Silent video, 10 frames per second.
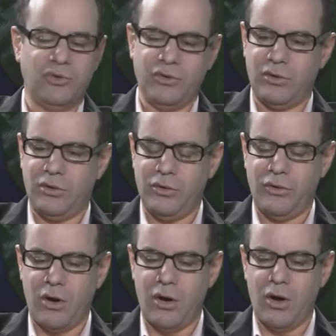You're
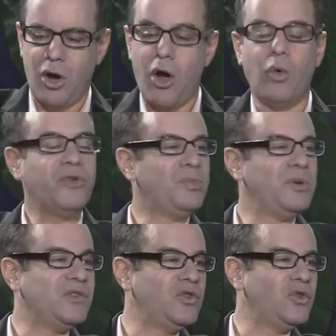you're always
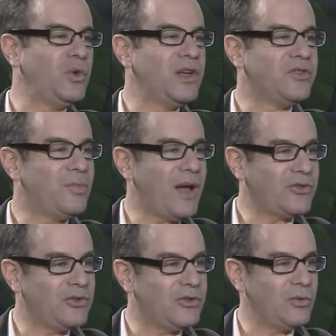busy doing
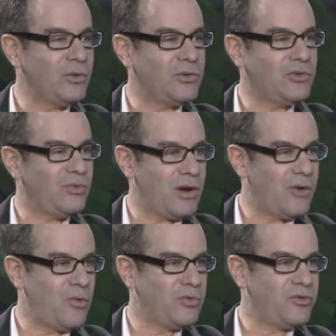inspections, which is what a
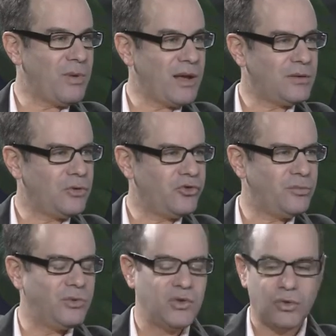home inspector
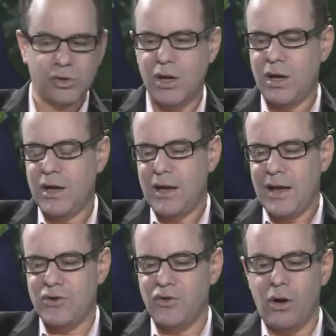should be doing.
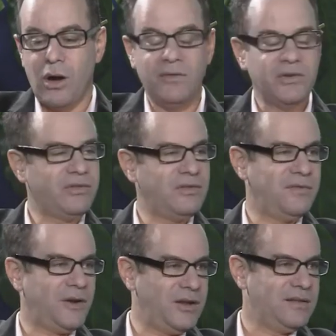And you're obviously
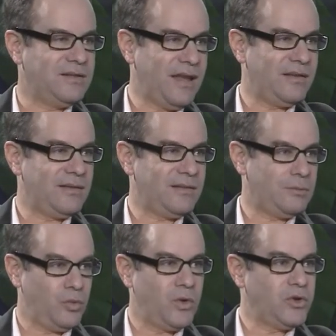very intense
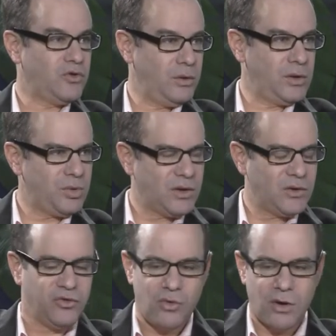when you're doing it
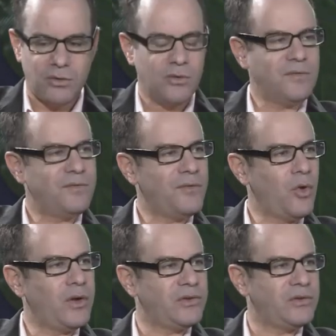because you are you are
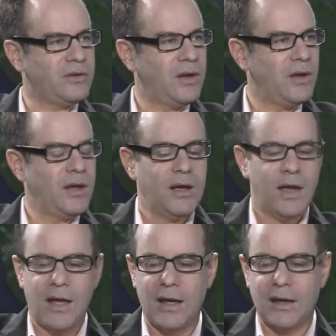focused.
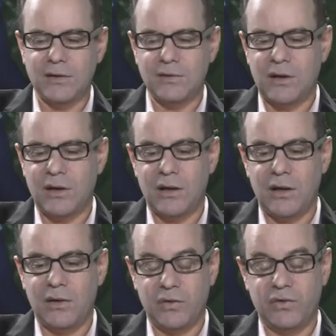And
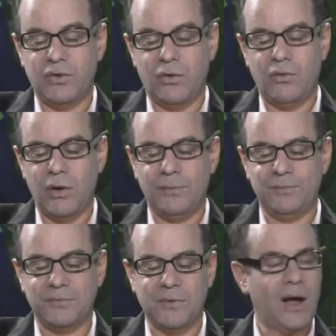uh, so
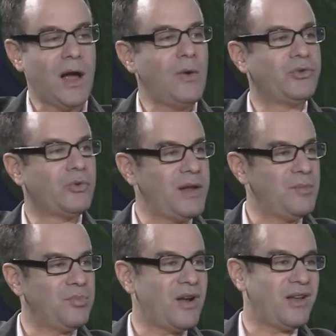um, I, I, was quite
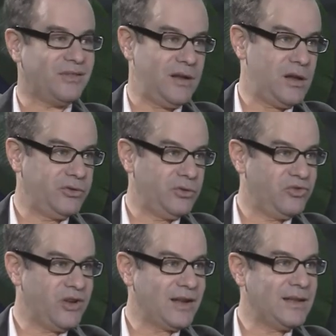impressed, and I also
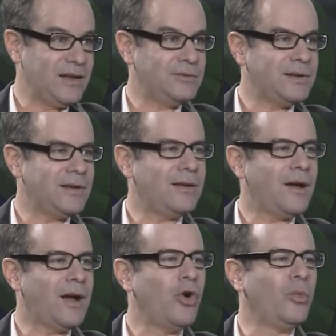checked out uh,
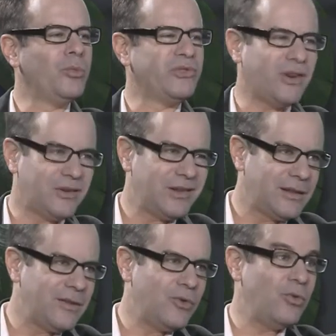on HomeStars. I like
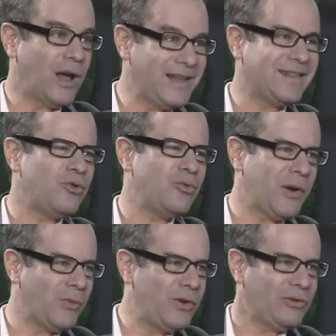to do I like to do my
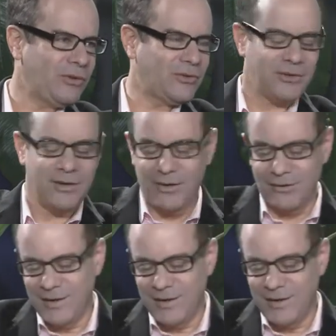research, you know.